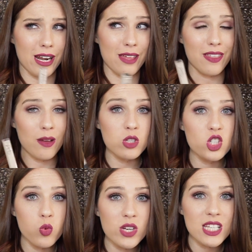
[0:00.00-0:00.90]
and it was
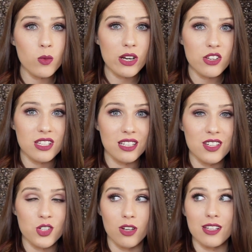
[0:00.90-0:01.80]
21 New
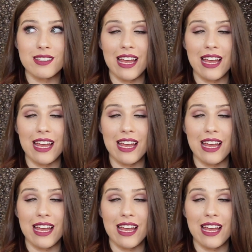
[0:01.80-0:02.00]
Zealand dollars.